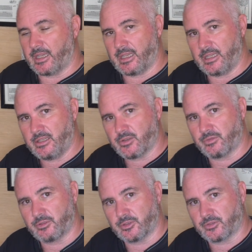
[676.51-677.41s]
ease
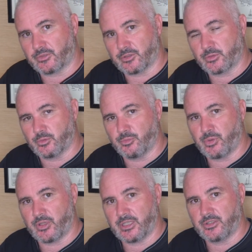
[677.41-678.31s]
off on the throttle or
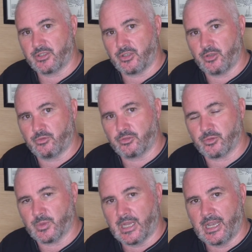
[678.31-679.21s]
put it into
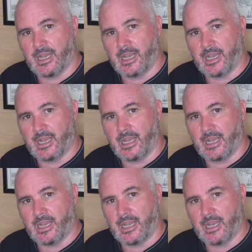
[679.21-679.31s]
neutral,